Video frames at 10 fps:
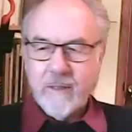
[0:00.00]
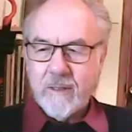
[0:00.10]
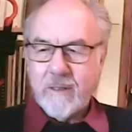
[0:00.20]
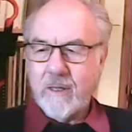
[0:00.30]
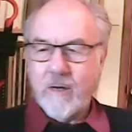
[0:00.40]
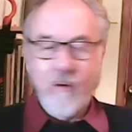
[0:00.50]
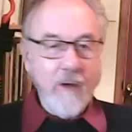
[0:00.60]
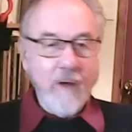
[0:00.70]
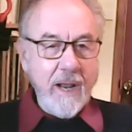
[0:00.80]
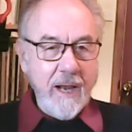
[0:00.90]
you know,
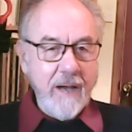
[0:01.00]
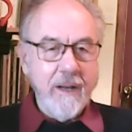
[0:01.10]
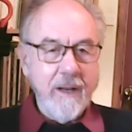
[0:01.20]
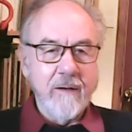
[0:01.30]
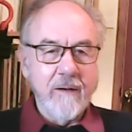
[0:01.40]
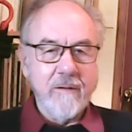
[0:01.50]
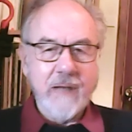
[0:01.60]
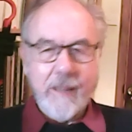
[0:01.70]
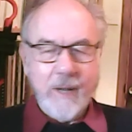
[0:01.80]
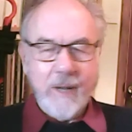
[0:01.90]
grain and
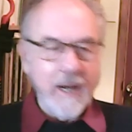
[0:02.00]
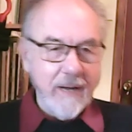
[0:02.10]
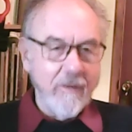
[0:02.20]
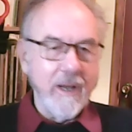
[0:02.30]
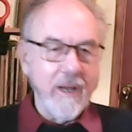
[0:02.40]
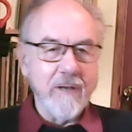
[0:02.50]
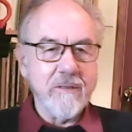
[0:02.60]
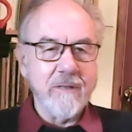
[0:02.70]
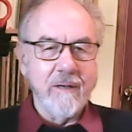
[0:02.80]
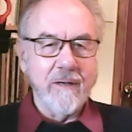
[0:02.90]
carbohydrates
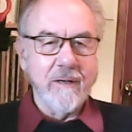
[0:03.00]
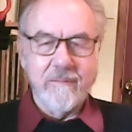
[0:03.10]
and,